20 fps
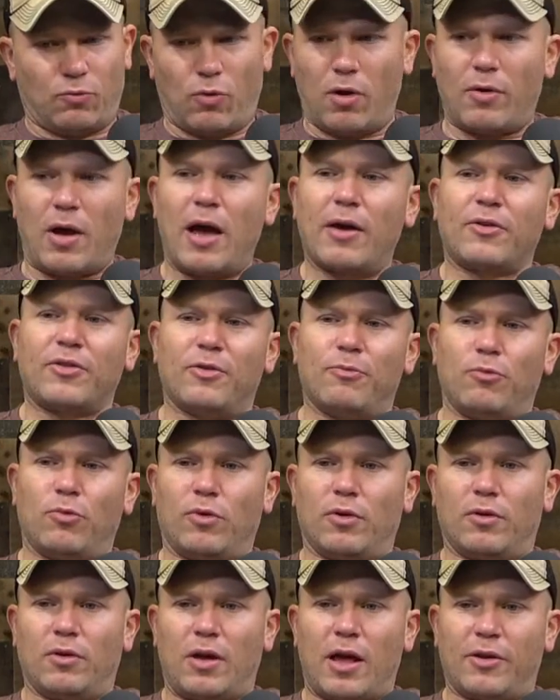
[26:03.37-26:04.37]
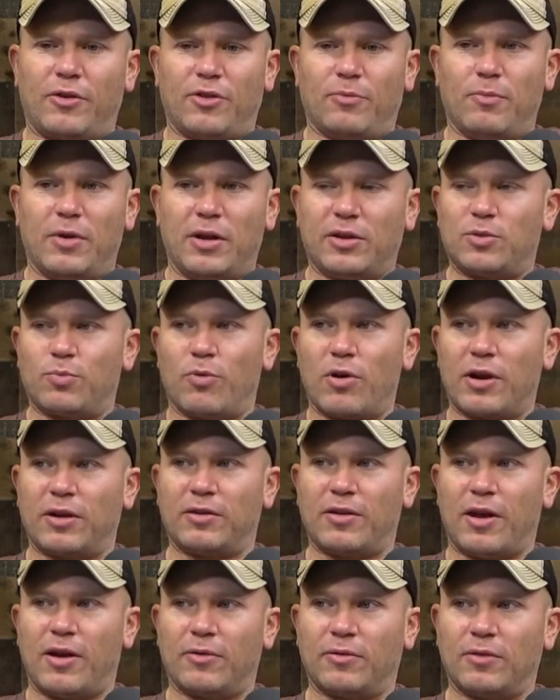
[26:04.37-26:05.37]
how did the minutes break
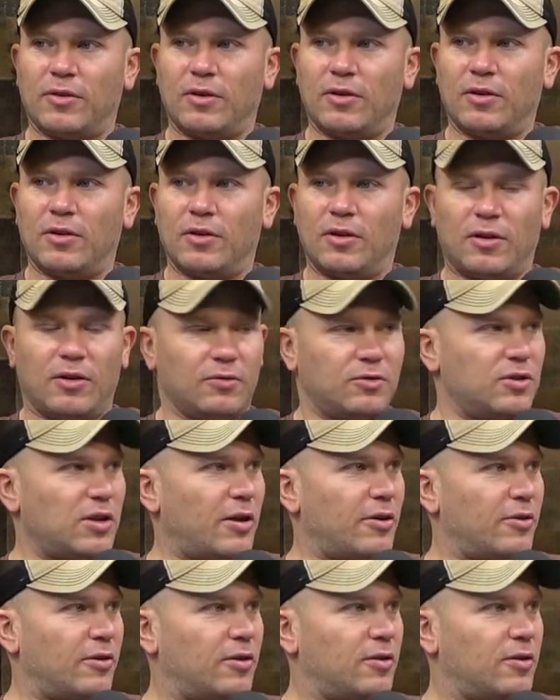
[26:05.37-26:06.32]
down on Saturday?